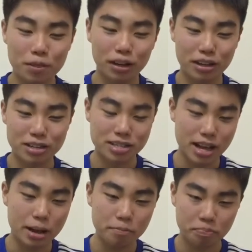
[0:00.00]
There's
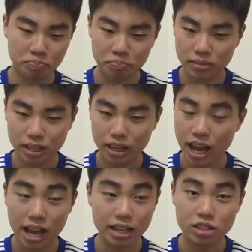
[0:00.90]
that,
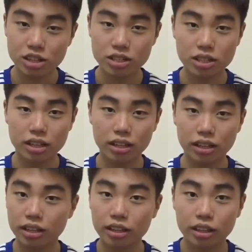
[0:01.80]
and just
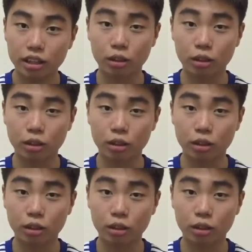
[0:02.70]
the